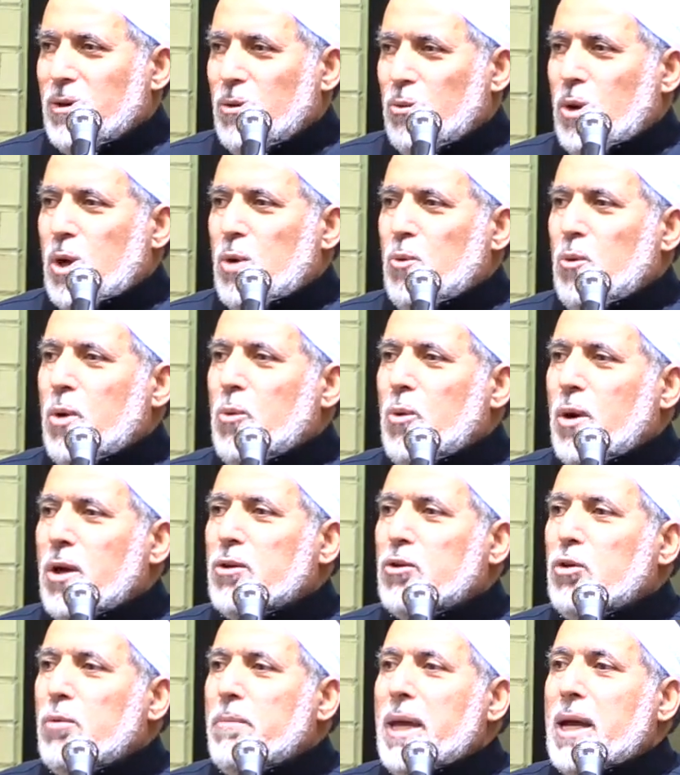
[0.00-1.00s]
When we
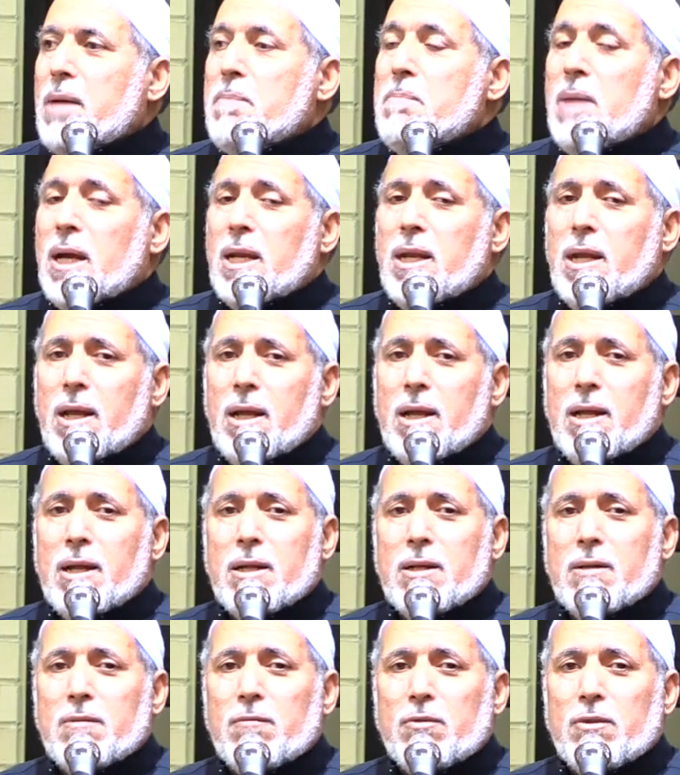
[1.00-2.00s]
want to make money,
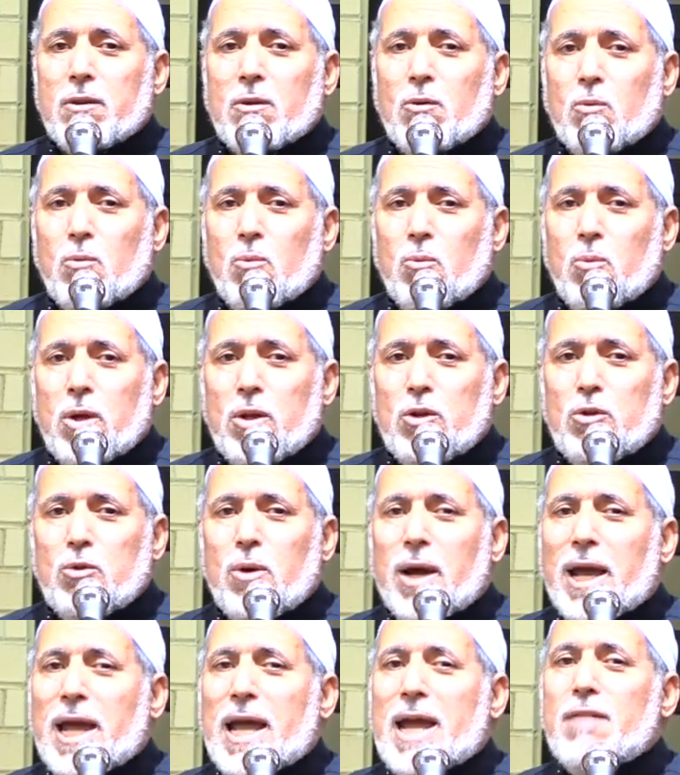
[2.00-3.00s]
we
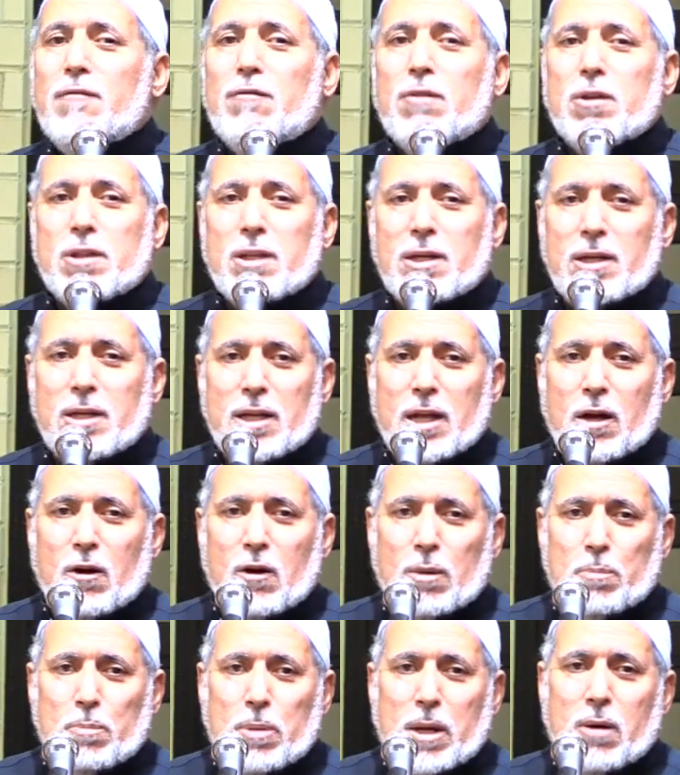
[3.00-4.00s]
do everything in
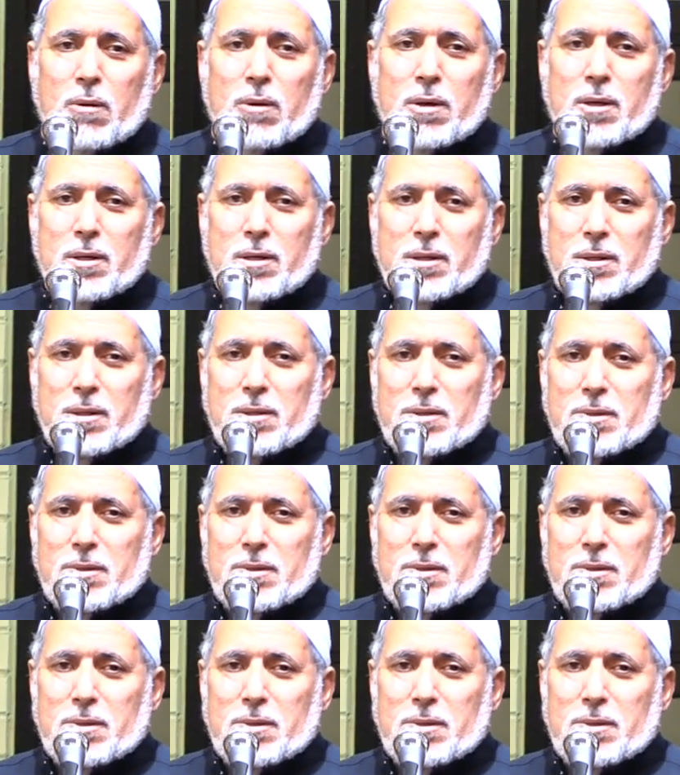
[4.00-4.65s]
our power